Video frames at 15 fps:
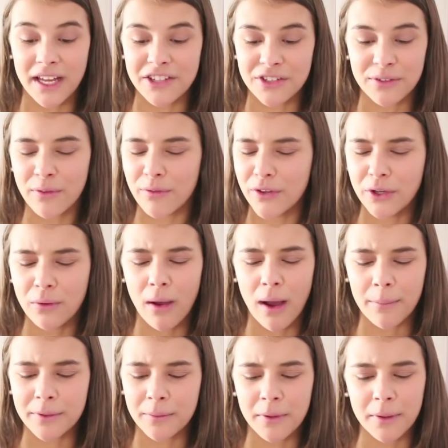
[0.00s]
Asian Review,
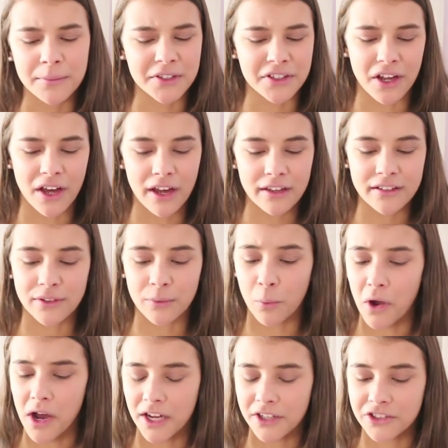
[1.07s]
Optimum, Stocks,
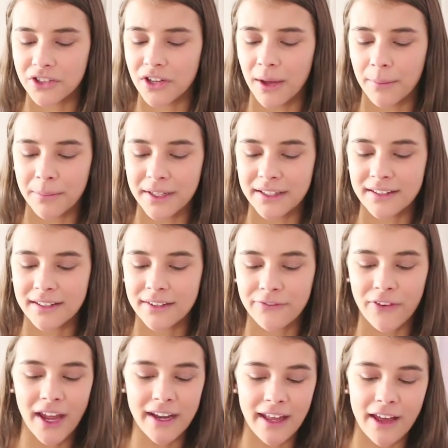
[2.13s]
Watch, Compass,
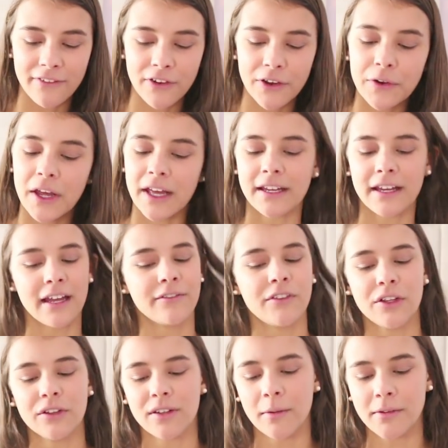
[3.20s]
Find iPhone I kind of
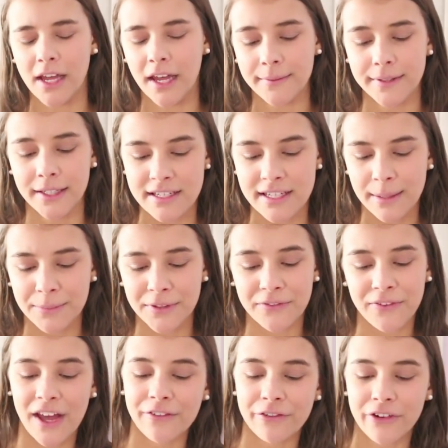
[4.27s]
use sometimes, Tips,
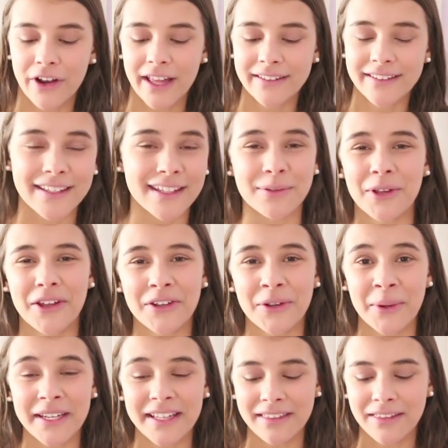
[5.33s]
Find Friends, because we all know
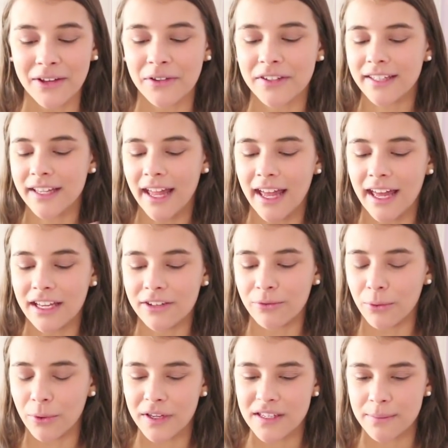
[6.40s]
I need those, and
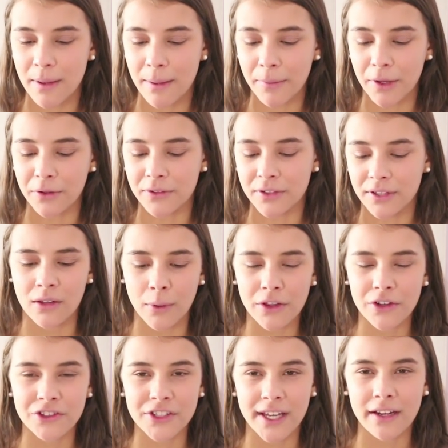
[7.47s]
Voice Memos.
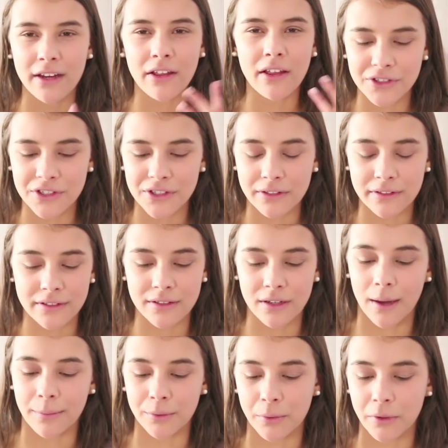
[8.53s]
Weather Channel just
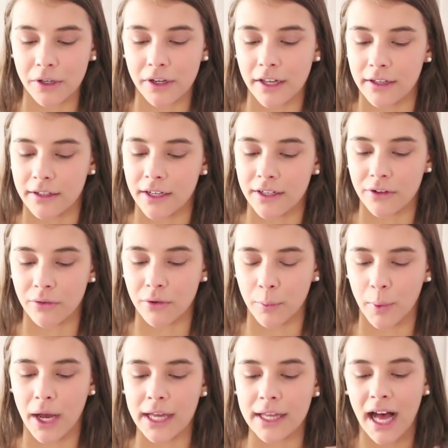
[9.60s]
stopped working and I don't know
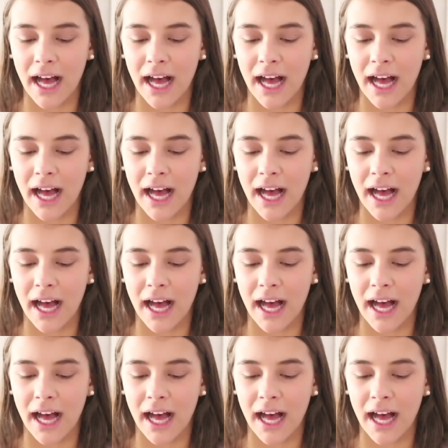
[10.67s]
why.